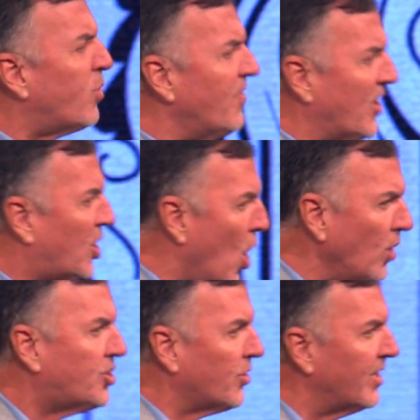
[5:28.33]
what the
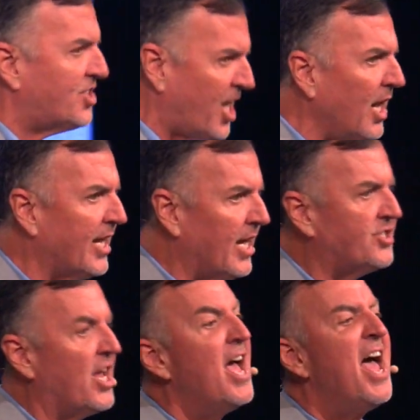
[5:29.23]
culture is telling
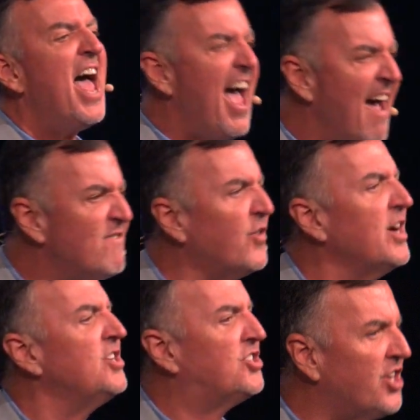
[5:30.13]
us
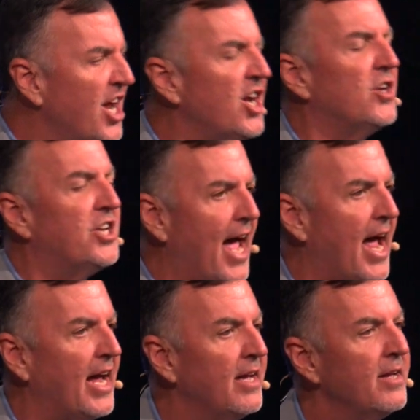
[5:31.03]
every single
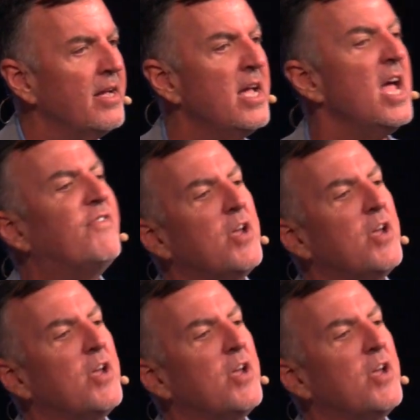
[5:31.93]
day. If